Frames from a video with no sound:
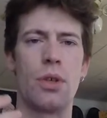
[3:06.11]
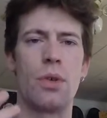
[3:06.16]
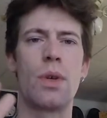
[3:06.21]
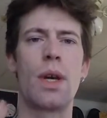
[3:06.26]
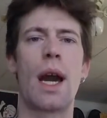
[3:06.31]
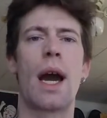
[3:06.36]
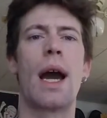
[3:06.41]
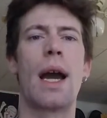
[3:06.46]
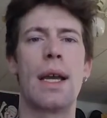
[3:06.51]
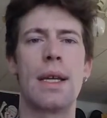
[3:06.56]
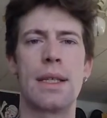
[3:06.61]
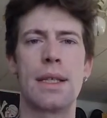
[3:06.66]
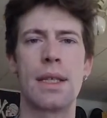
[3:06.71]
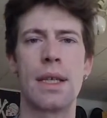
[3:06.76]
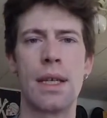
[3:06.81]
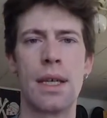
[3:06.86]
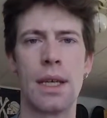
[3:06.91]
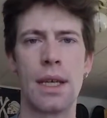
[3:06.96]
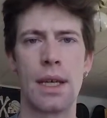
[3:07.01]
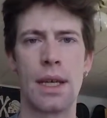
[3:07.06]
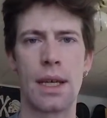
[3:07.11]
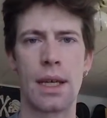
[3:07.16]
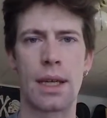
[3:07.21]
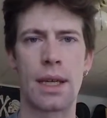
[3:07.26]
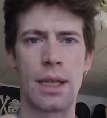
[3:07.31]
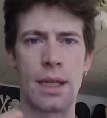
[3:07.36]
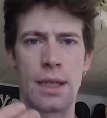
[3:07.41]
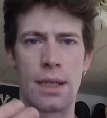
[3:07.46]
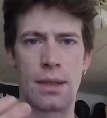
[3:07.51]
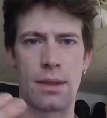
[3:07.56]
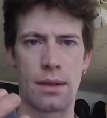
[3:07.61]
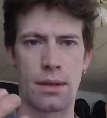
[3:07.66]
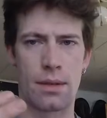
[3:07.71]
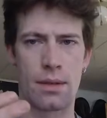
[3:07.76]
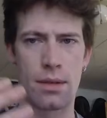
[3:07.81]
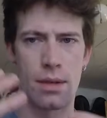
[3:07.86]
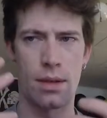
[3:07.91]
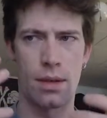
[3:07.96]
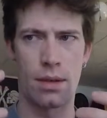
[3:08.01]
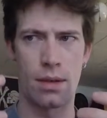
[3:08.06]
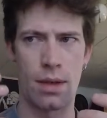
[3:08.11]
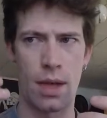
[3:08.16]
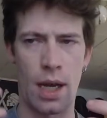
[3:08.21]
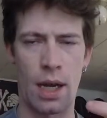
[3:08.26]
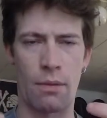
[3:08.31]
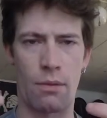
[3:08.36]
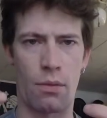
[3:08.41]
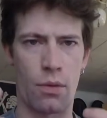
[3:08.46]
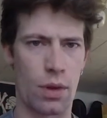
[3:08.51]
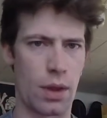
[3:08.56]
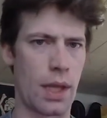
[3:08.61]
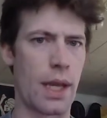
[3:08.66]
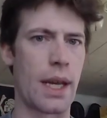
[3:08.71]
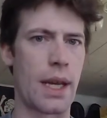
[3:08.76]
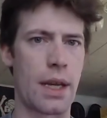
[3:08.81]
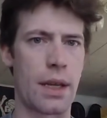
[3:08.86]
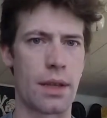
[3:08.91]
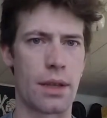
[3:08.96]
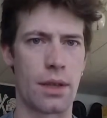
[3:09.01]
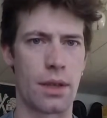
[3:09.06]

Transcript: you guys can kind of relate.